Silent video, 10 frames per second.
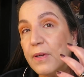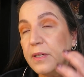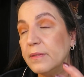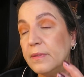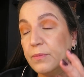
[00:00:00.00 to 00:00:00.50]

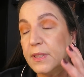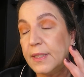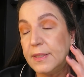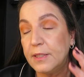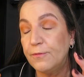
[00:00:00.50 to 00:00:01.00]
It was
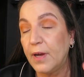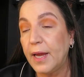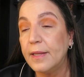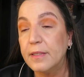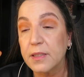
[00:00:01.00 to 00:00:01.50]
as if I
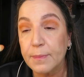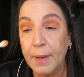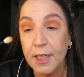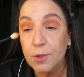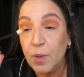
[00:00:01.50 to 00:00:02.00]
had the
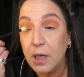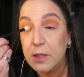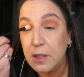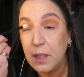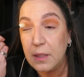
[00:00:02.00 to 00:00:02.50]

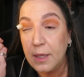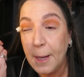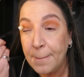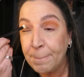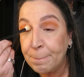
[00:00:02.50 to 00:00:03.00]
Smashbox on.
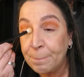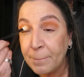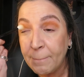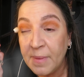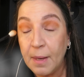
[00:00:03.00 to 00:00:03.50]

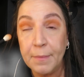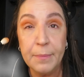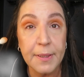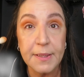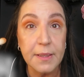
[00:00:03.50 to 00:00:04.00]

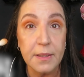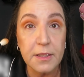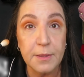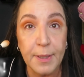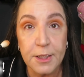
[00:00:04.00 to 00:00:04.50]
Maybe it's not
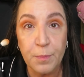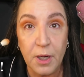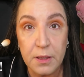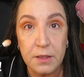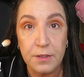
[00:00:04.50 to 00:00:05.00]
the
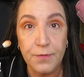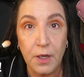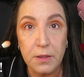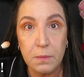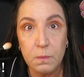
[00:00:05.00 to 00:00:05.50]
Smashbox's
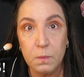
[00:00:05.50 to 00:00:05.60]
fault.